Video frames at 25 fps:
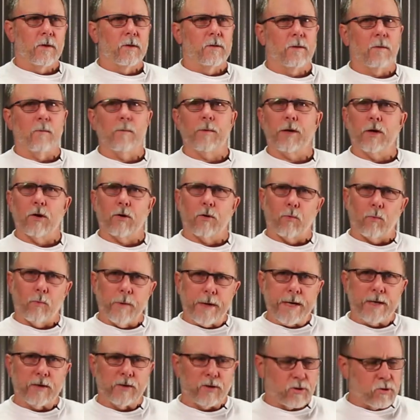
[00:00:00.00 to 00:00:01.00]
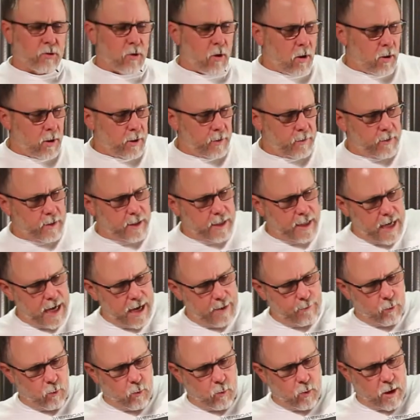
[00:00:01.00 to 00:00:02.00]
Then we go to reinstall it, the
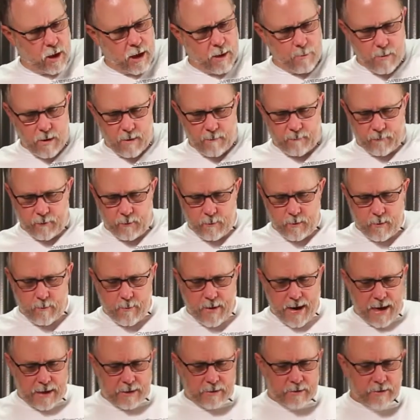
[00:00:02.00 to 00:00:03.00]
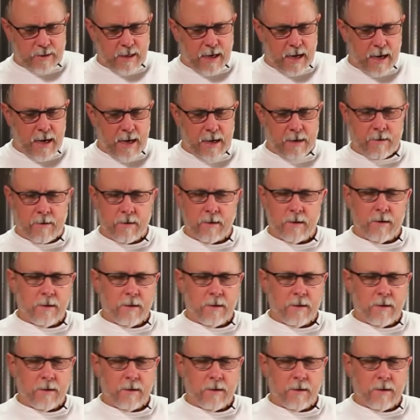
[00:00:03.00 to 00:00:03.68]
cable will come up from the back side,